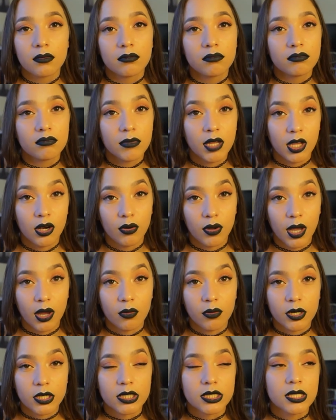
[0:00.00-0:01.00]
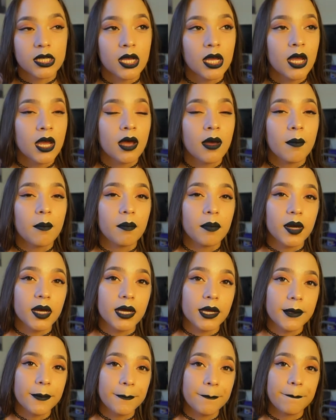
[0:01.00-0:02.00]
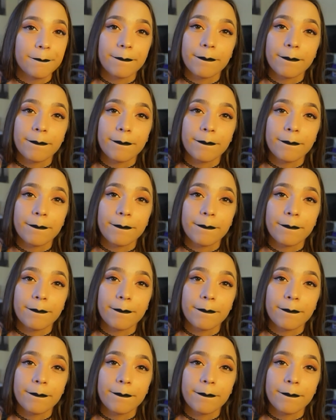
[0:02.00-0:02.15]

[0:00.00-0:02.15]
then it'll get worse.